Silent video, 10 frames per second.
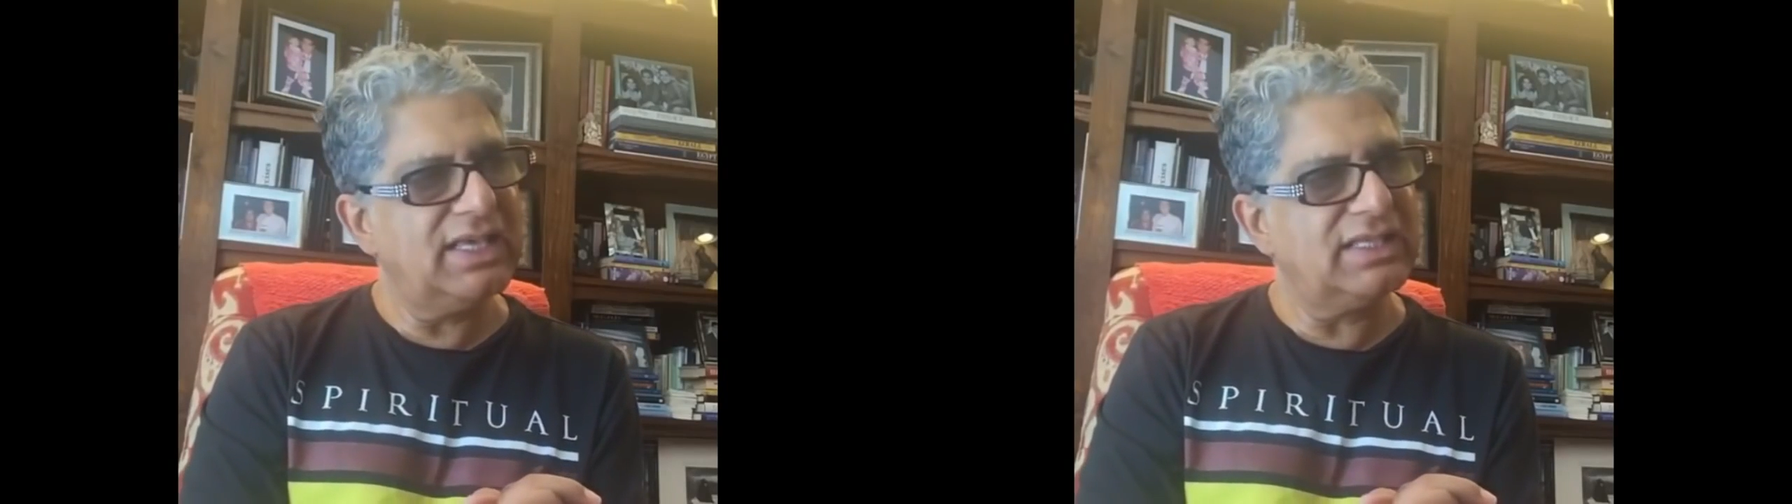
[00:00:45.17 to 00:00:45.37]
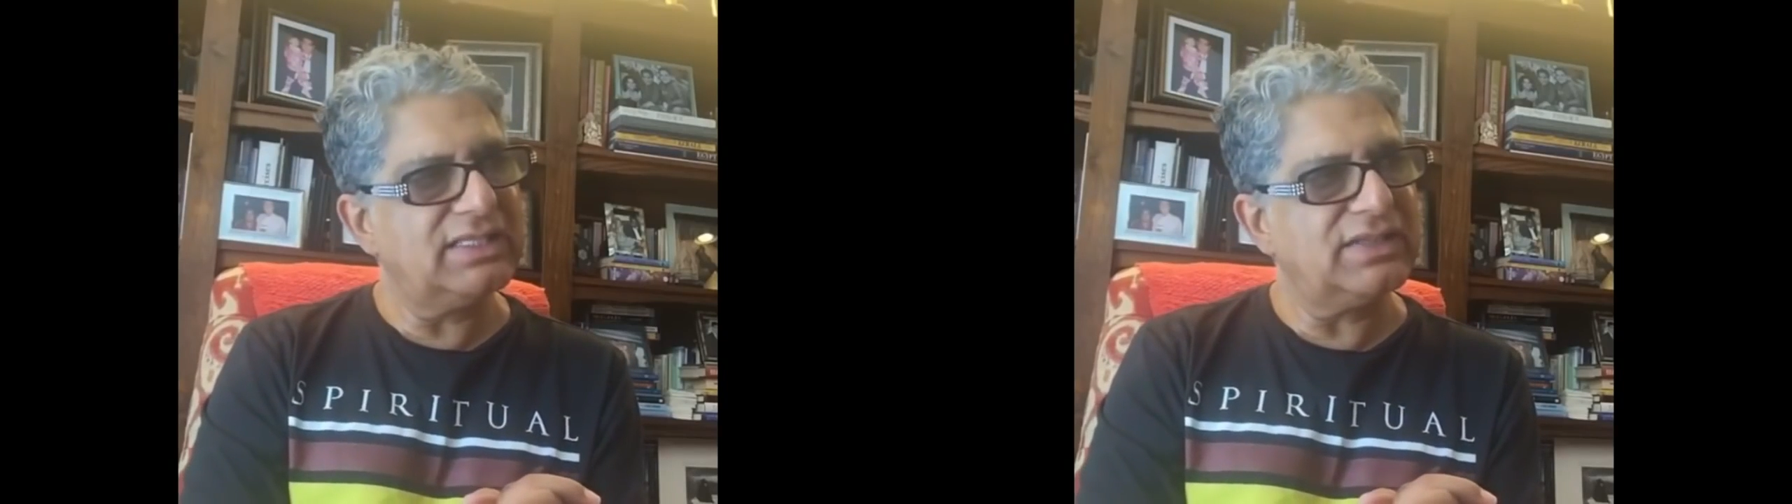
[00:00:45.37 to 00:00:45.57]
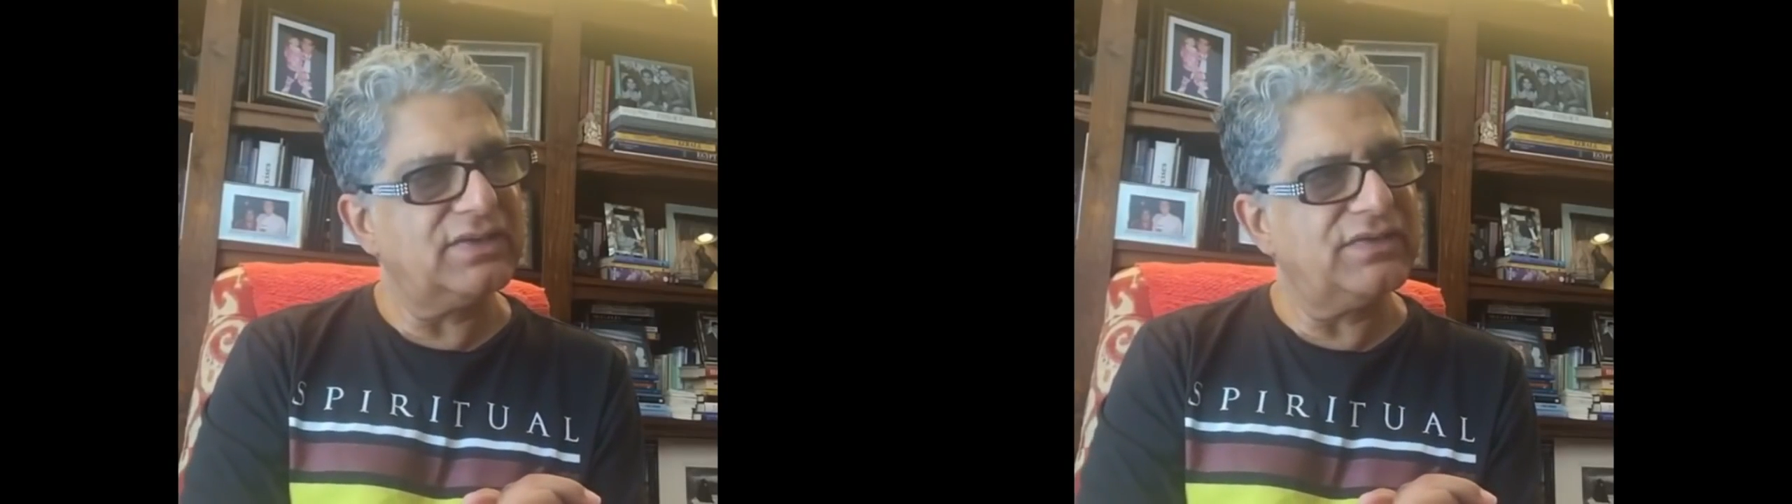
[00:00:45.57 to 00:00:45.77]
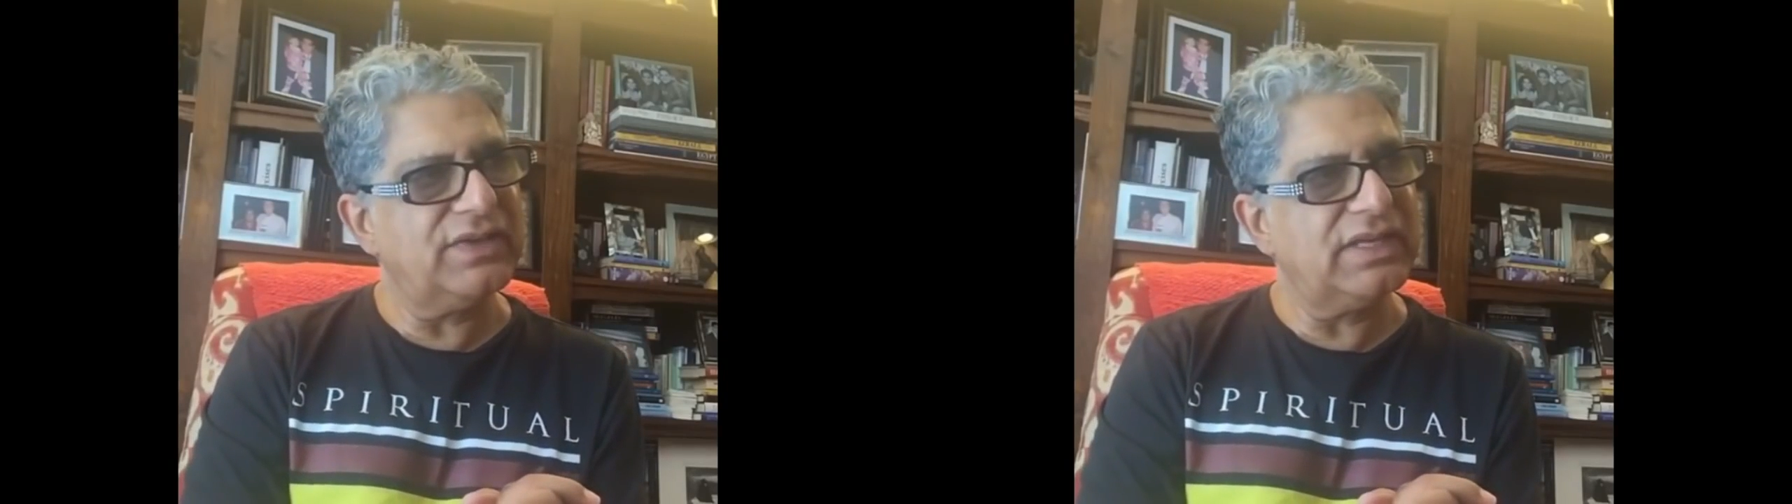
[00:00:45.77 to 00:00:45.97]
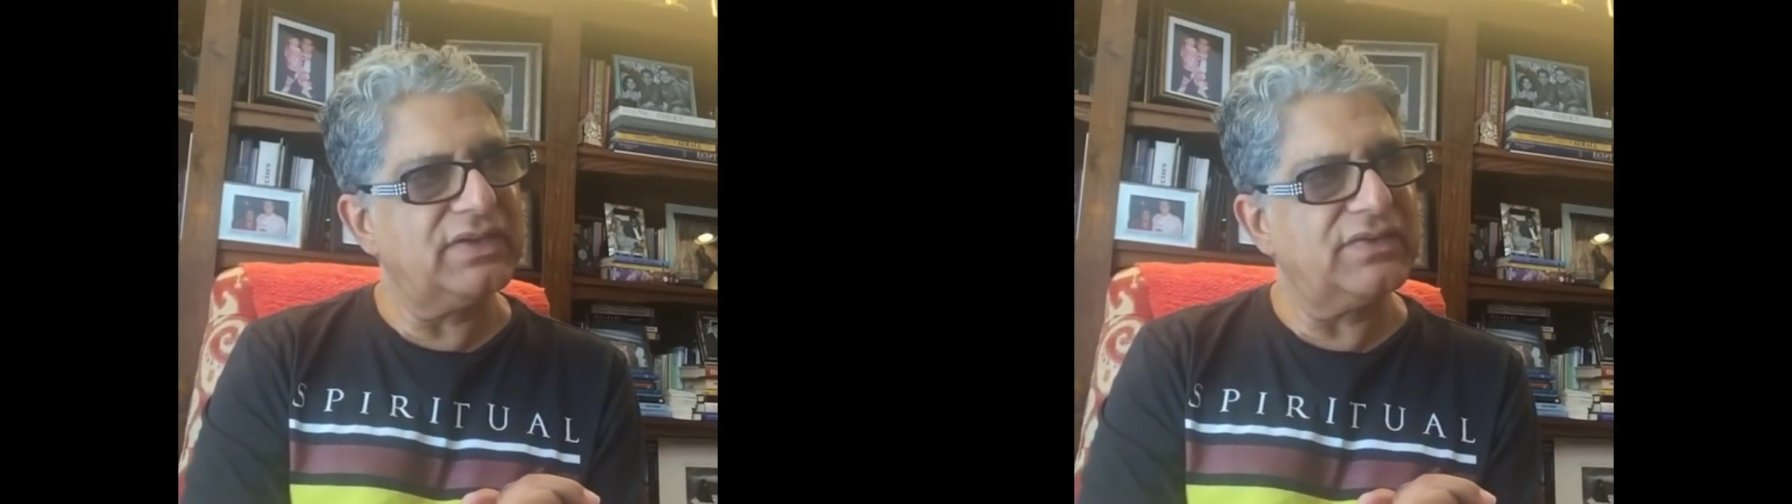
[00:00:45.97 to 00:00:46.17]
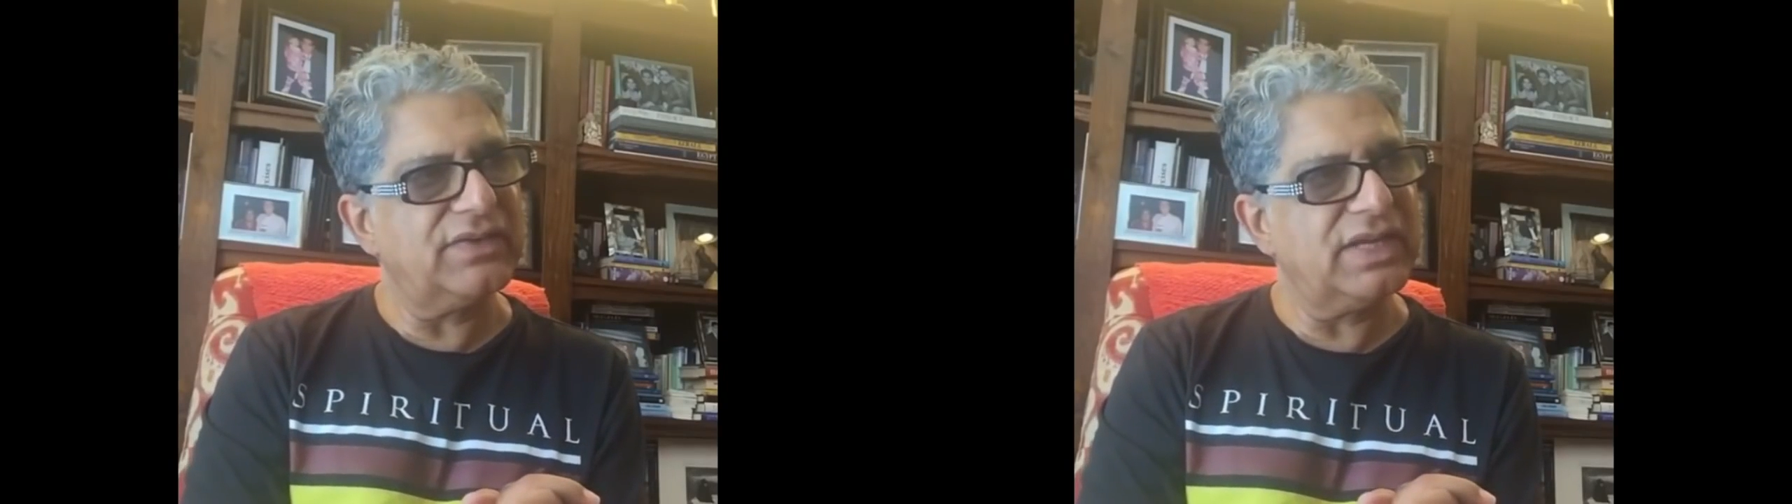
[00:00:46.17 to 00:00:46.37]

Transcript: It's a field of